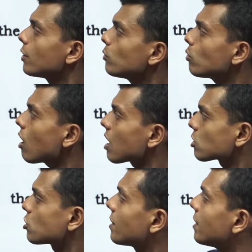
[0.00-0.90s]
You know,
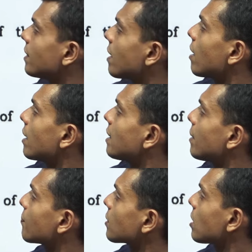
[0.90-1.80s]
Argentina
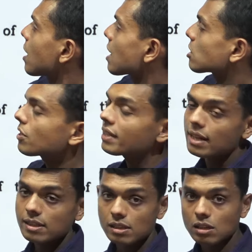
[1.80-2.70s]

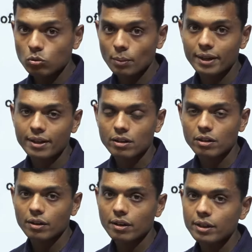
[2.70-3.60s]
is a South American
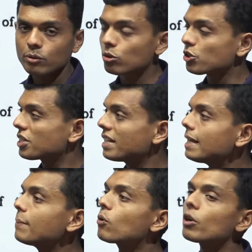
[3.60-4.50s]
country. You know,
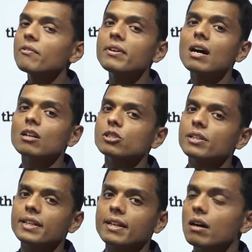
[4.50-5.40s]
Chile, Bolivia,
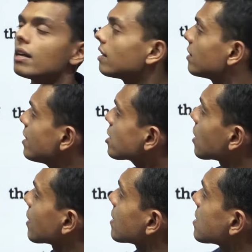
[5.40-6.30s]
Argentina, these
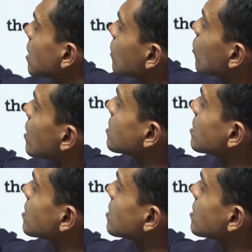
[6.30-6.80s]
countries are known